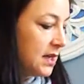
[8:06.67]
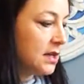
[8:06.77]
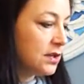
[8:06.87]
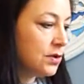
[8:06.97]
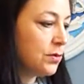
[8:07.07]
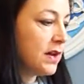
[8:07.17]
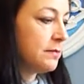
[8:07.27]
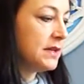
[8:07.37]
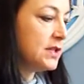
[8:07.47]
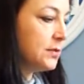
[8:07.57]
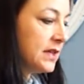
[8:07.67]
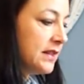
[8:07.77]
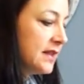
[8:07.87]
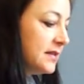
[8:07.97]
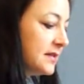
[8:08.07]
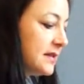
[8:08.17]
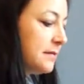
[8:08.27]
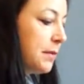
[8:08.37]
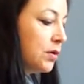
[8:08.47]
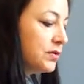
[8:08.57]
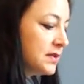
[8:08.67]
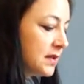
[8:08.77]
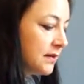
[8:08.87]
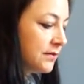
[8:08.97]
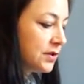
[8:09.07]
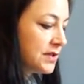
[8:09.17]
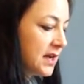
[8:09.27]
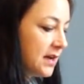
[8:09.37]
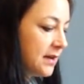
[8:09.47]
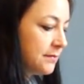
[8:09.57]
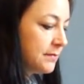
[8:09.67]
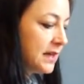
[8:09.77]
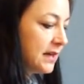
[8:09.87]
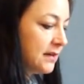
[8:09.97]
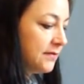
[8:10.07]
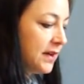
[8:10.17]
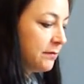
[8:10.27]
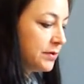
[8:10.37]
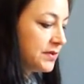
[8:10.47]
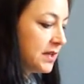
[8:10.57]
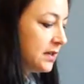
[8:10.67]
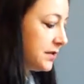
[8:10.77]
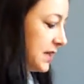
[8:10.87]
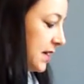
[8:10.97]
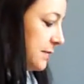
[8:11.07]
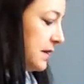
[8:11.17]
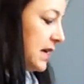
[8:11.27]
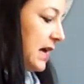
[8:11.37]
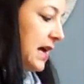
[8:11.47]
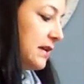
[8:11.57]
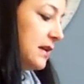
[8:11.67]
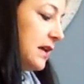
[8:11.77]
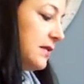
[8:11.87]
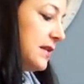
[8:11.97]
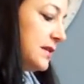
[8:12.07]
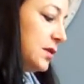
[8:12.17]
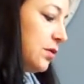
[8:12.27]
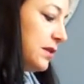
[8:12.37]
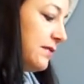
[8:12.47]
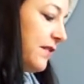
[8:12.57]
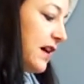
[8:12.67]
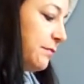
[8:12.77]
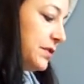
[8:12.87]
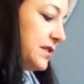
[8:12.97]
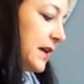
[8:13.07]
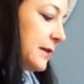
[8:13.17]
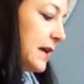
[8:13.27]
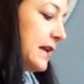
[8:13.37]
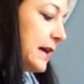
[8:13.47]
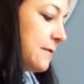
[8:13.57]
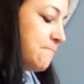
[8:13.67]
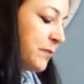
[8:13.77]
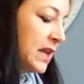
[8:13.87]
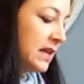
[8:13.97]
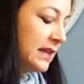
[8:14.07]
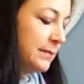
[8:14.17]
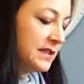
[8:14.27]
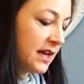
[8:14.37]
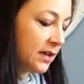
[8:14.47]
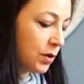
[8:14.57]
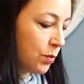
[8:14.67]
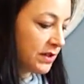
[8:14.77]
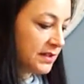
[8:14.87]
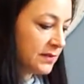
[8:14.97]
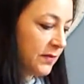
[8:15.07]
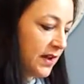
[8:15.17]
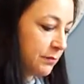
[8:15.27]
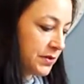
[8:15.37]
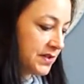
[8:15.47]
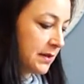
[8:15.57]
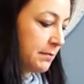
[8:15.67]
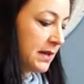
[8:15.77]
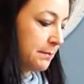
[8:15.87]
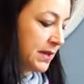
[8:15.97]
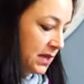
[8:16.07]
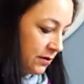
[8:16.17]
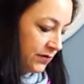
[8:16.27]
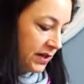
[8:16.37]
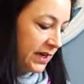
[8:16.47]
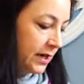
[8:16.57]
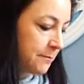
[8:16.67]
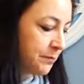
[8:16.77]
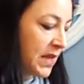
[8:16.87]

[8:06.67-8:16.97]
You want to be doing this most of your time, 95% of your time, and this only 5%. And now let me tell you what this 5% might be over here.